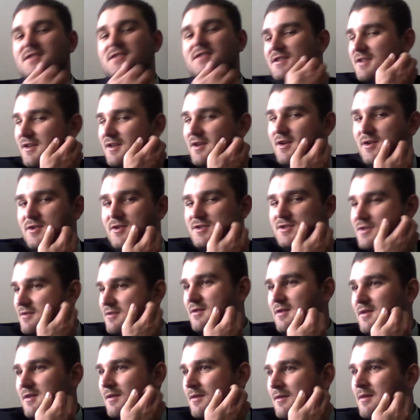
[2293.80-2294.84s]
coach.
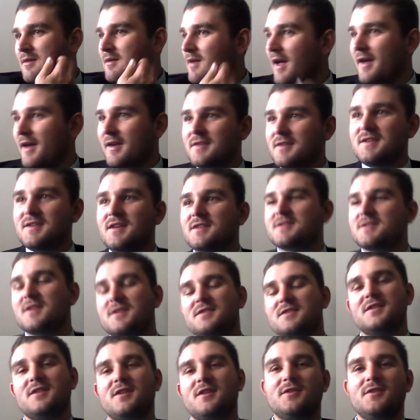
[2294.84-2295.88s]
I could see
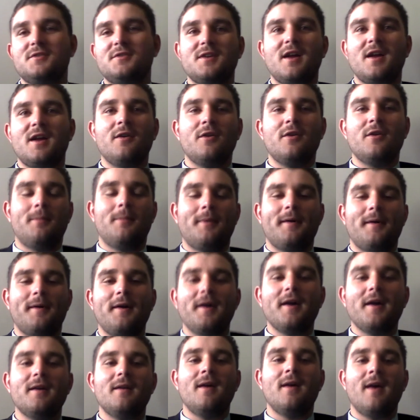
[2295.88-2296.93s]
assistant coach. I don't know about
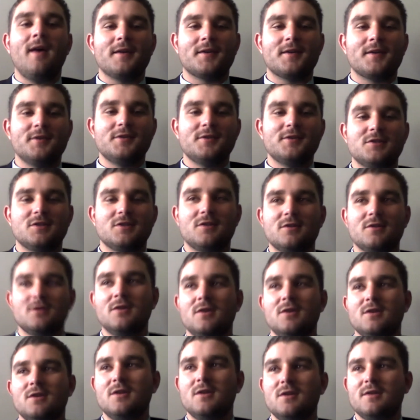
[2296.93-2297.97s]
head coach though.
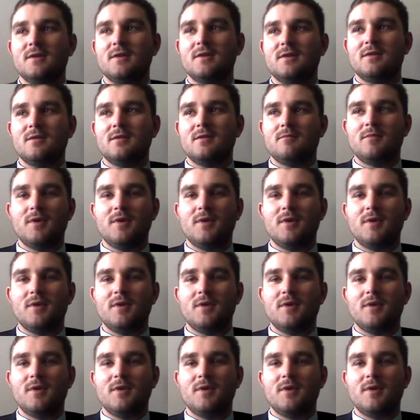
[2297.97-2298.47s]
But